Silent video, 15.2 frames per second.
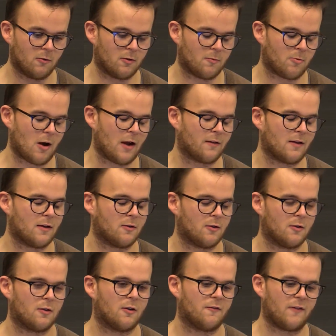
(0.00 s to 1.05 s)
through the Pride
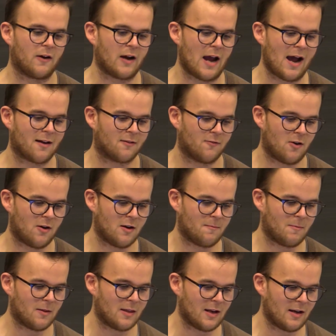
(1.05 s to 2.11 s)
Center, and they're very active on it,
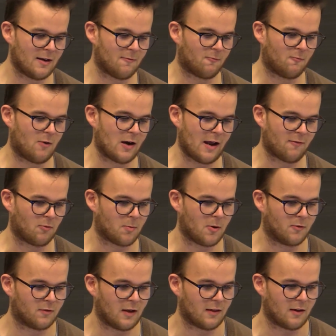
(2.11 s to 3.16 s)
but they didn't want to ever
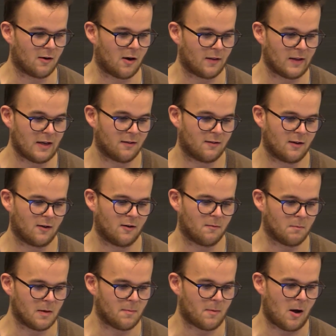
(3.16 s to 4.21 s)
post anything on this. They
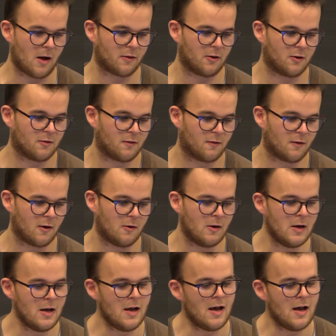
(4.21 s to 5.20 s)
couldn't be bothered. So